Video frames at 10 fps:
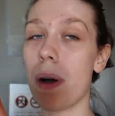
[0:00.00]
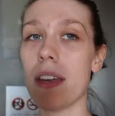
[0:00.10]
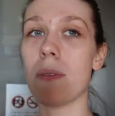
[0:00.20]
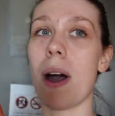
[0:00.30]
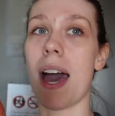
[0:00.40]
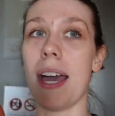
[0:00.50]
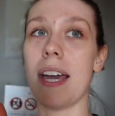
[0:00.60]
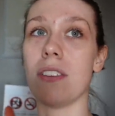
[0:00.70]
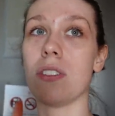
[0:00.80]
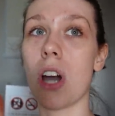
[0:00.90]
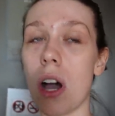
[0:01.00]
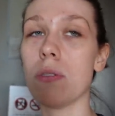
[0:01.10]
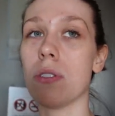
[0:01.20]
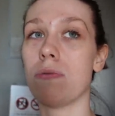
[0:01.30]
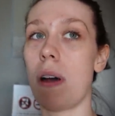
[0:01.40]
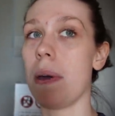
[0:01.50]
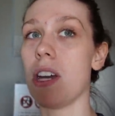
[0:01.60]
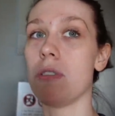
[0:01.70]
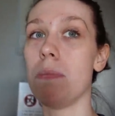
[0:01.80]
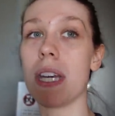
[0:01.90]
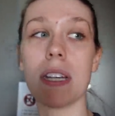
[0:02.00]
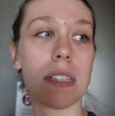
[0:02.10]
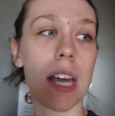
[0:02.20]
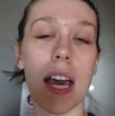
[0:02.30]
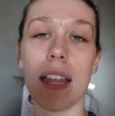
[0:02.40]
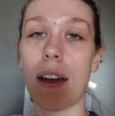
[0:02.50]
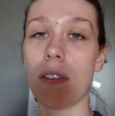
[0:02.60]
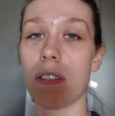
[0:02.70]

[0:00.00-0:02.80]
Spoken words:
by the way, is total rubbish, because there is